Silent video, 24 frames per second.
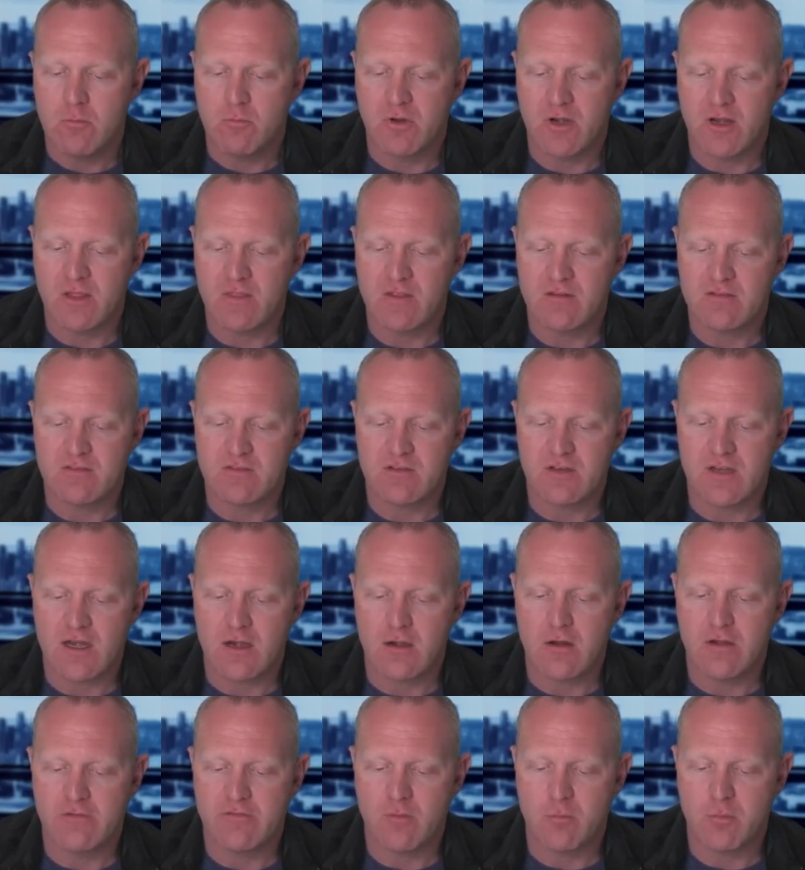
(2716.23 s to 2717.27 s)
But in this
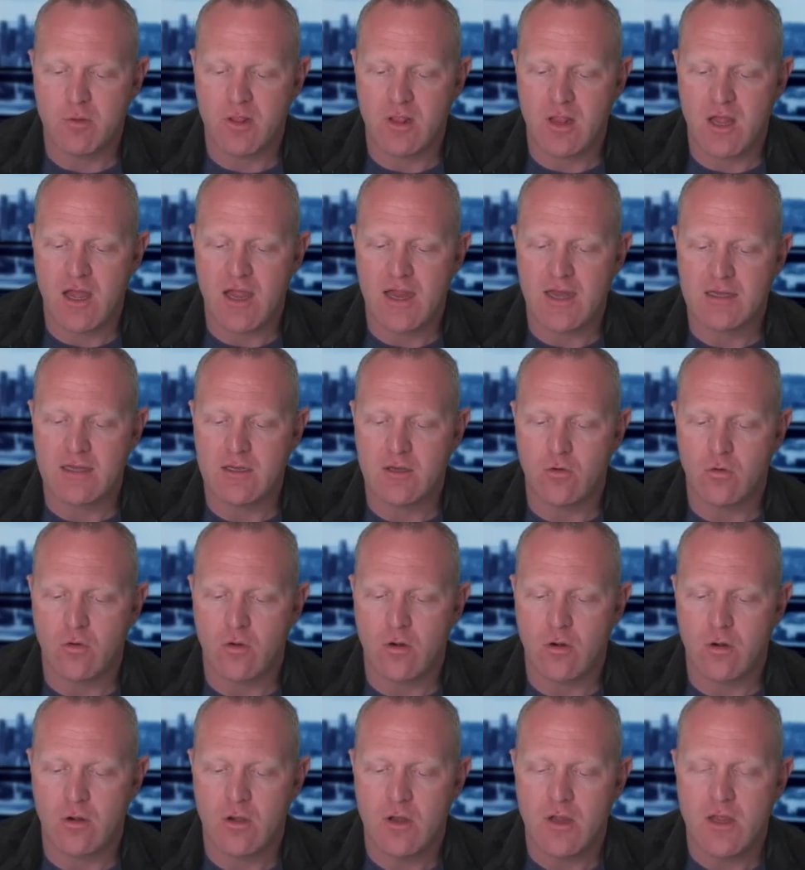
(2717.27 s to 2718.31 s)
scenario of applying
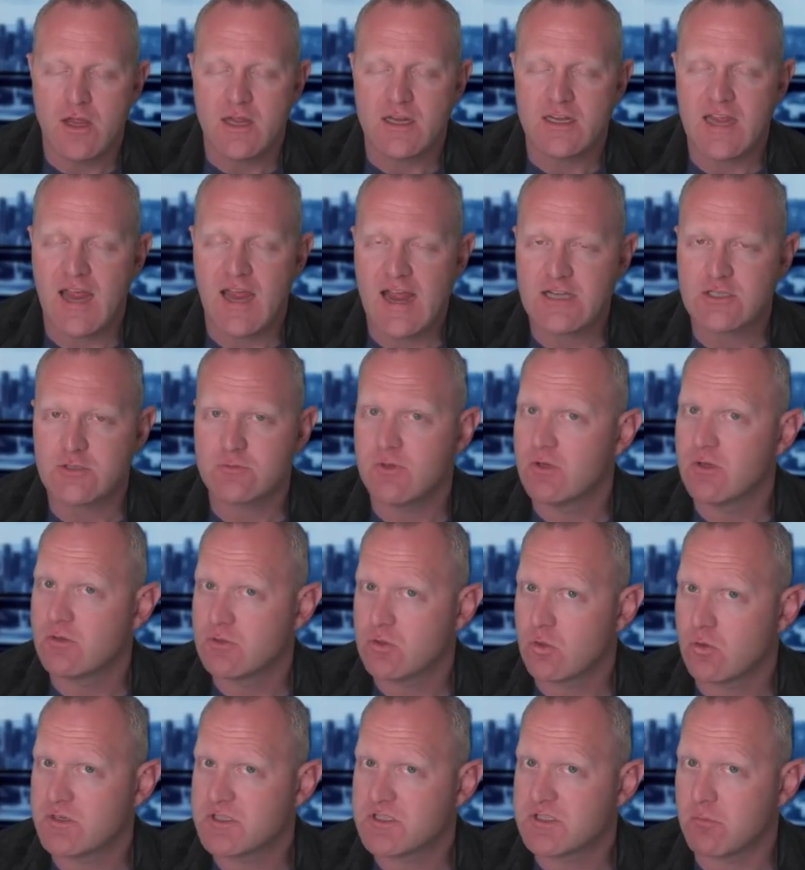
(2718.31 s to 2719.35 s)
your cash flow
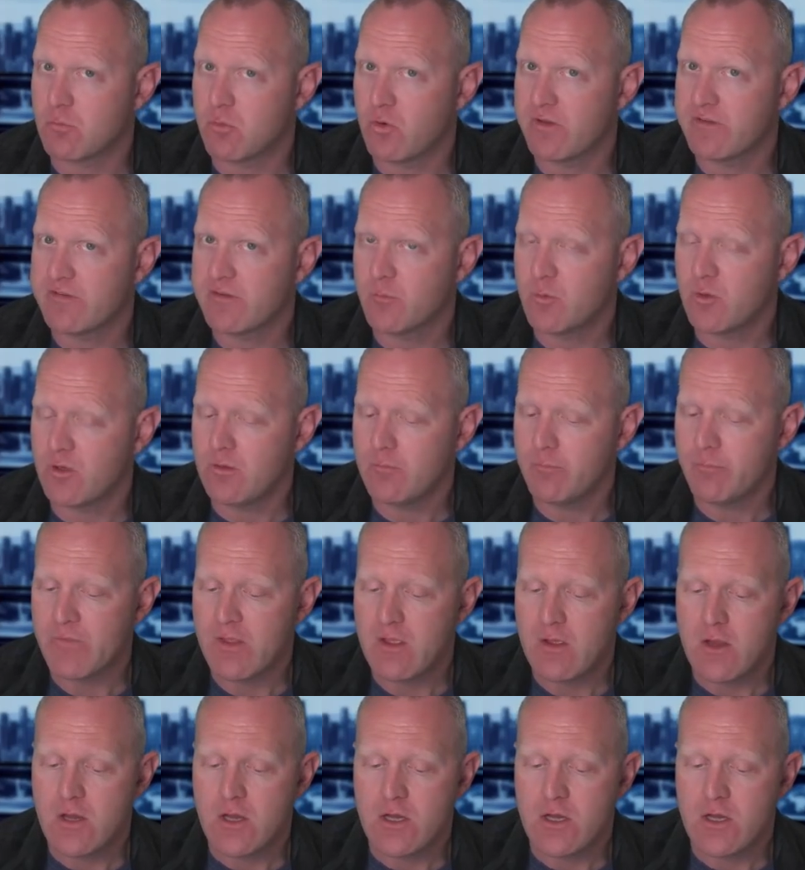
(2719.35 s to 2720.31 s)
towards the principal,